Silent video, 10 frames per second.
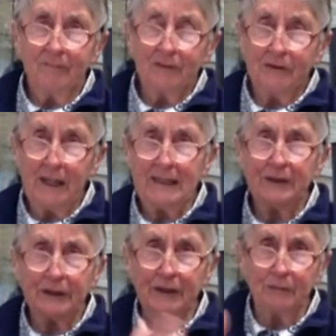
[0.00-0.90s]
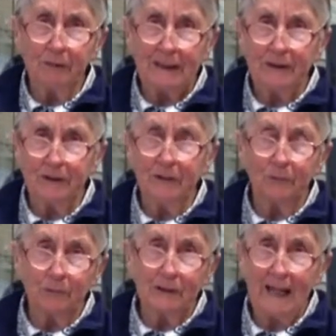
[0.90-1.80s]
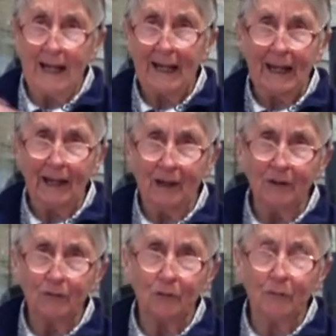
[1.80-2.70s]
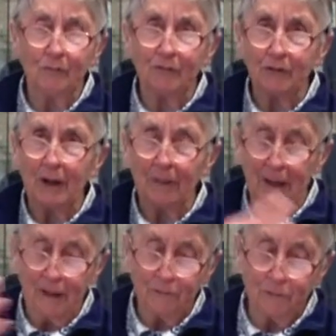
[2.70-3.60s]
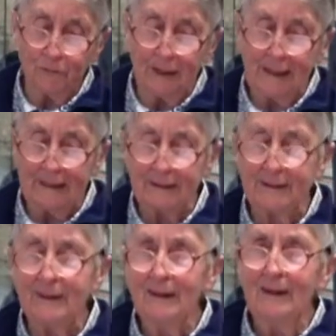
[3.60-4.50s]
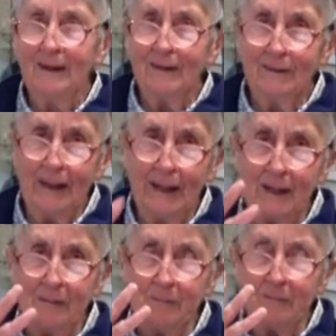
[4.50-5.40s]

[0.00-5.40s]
changing direction or tacking to go out through the heads, the